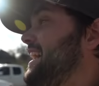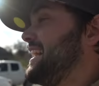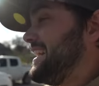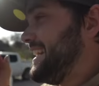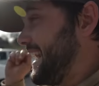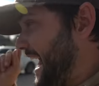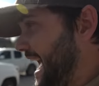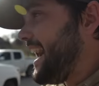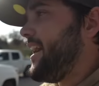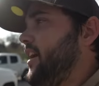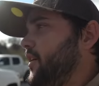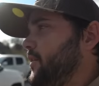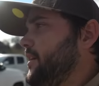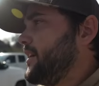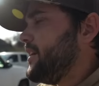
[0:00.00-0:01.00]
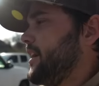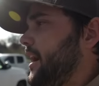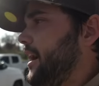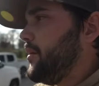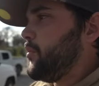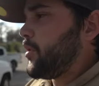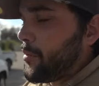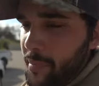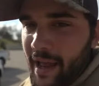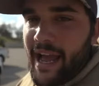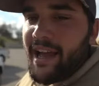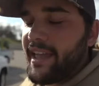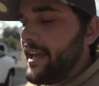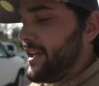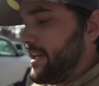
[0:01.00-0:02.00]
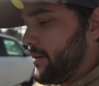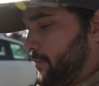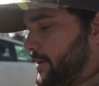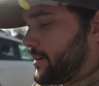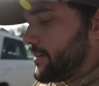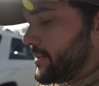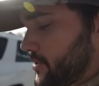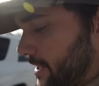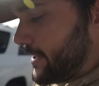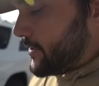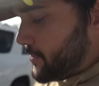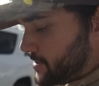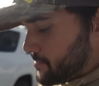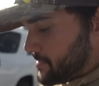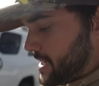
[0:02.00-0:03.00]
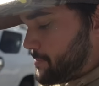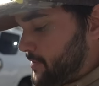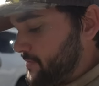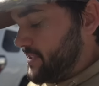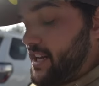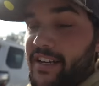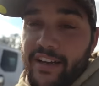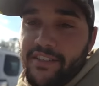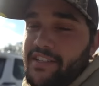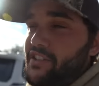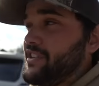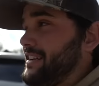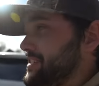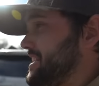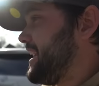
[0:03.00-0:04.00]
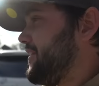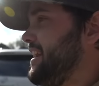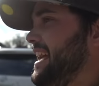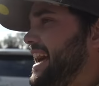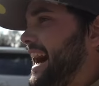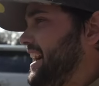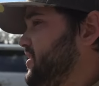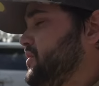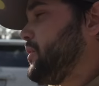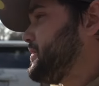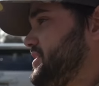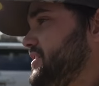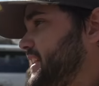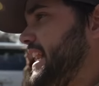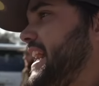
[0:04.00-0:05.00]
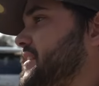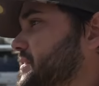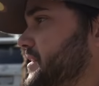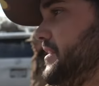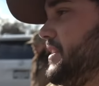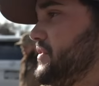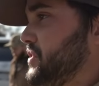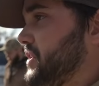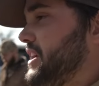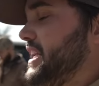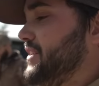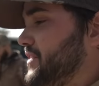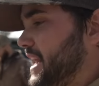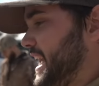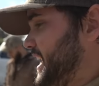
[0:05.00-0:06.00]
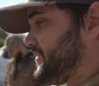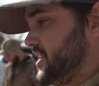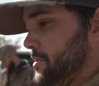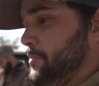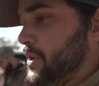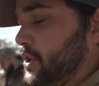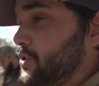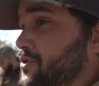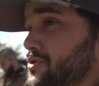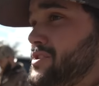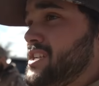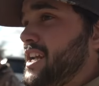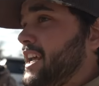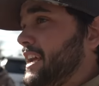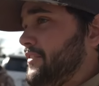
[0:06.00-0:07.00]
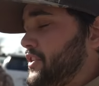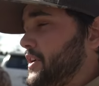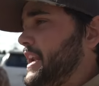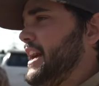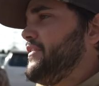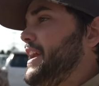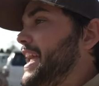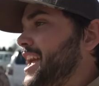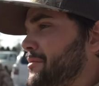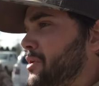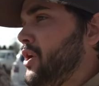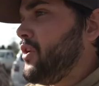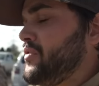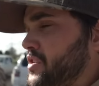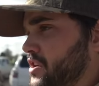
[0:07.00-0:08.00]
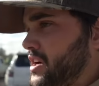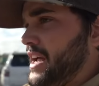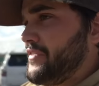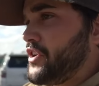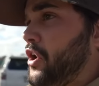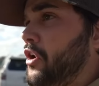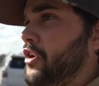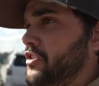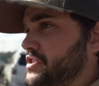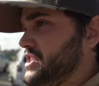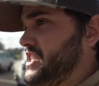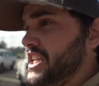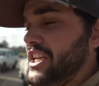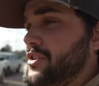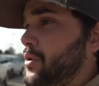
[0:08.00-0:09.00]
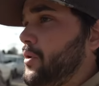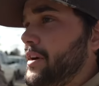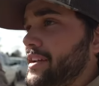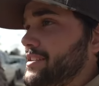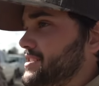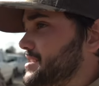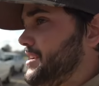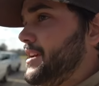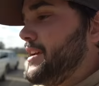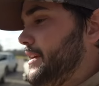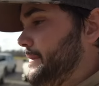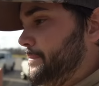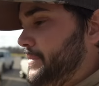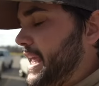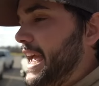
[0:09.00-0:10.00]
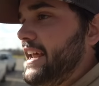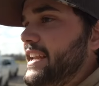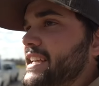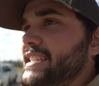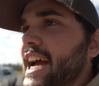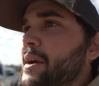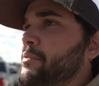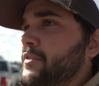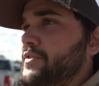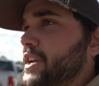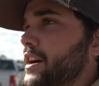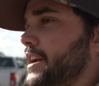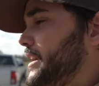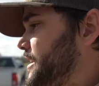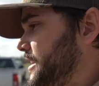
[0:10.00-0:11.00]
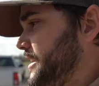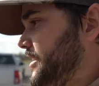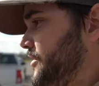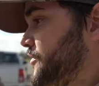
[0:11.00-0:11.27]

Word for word: Now uh, we're back and we're gonna try to do some type of duck hunting challenge. Now I don't know what they're gonna have here. If they're gonna even have any pews. If they're gonna have ammo. If they're gonna have calls, decoys. Any type of face duck hunting paint. Gear.